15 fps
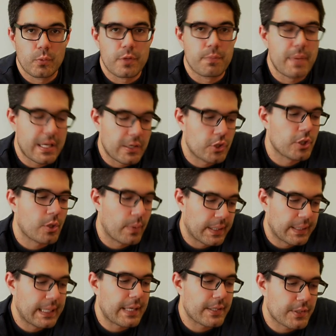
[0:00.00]
with men
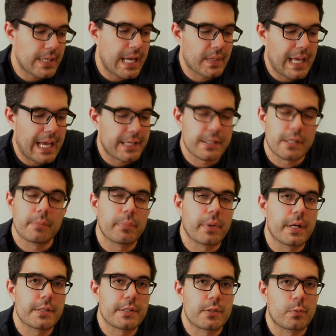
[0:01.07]
showing less accent
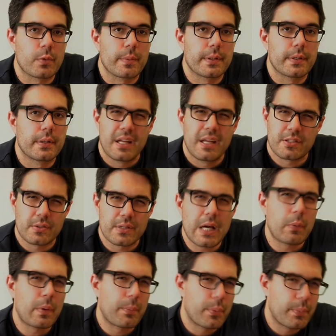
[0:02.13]
bias than women. And so
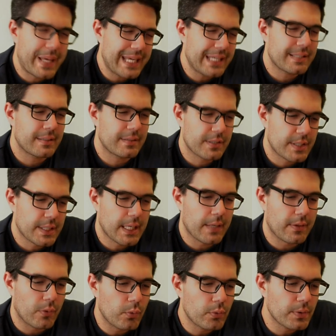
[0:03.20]
now we're piecing this
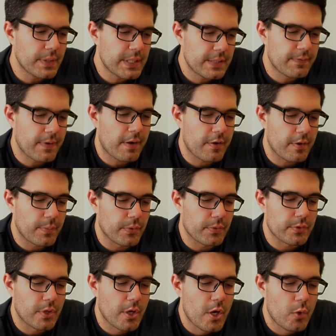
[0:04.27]
together, all of these
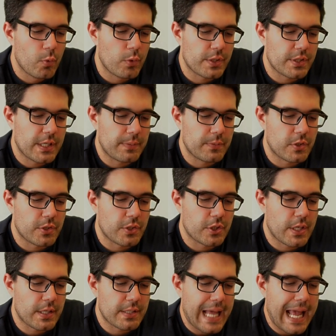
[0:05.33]
variables, which seem to
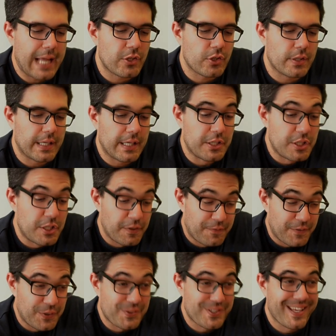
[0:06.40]
suggest actually
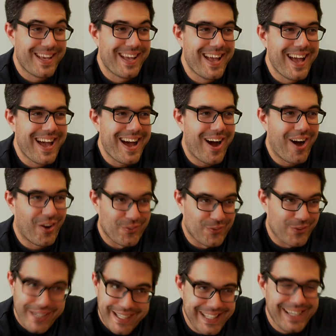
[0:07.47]
interviews are
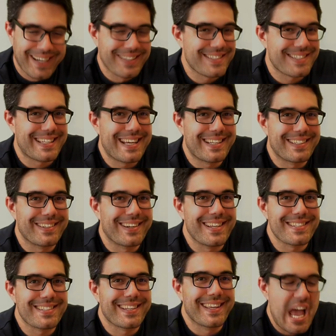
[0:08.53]
really
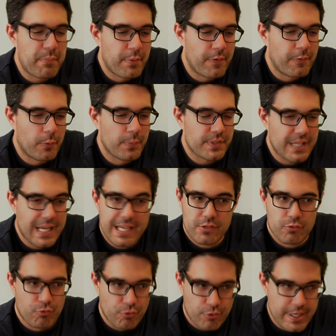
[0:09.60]
unstandardized, and performance
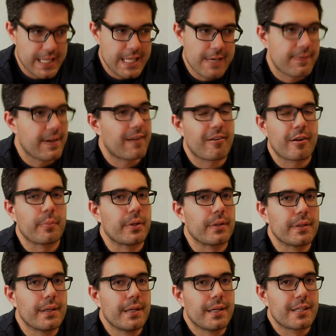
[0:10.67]
is really
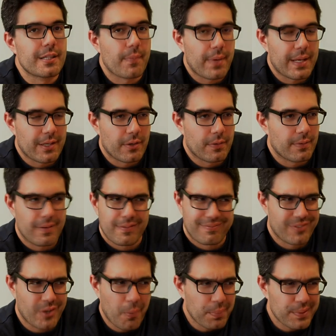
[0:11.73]
variable, depending on
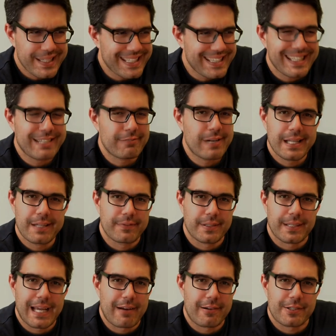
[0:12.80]
completely
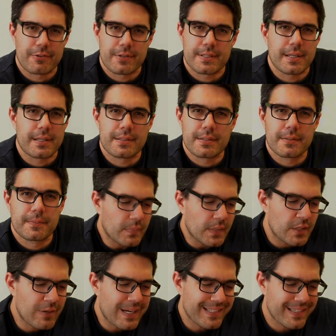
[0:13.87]
irrelevant characteristics.
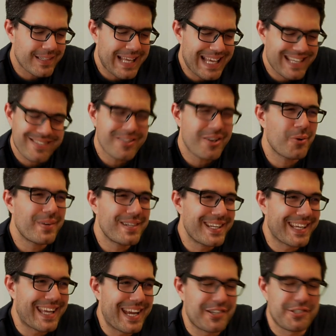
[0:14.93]
Your accent has no
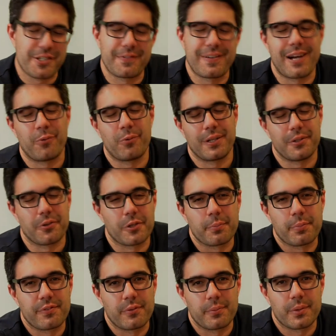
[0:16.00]
indication of how well you're going
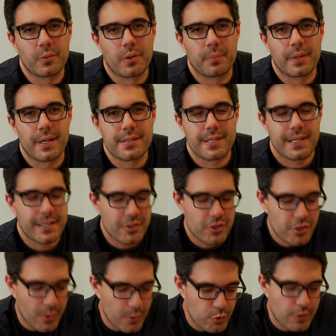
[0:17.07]
to perform in the workplace. It is
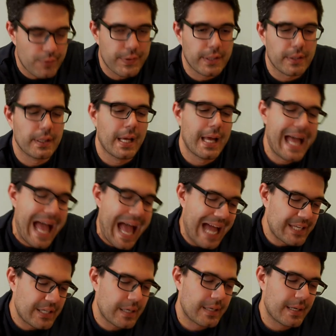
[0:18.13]
so trivial,
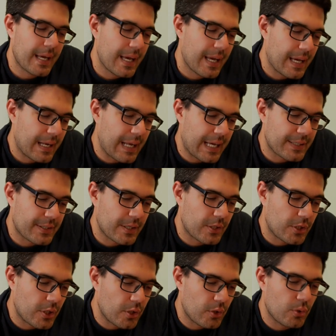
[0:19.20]
and yet it has
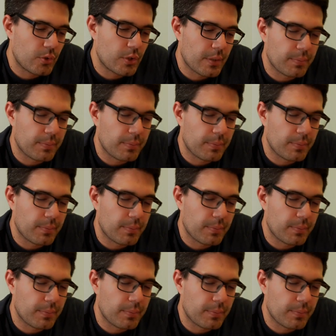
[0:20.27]
this huge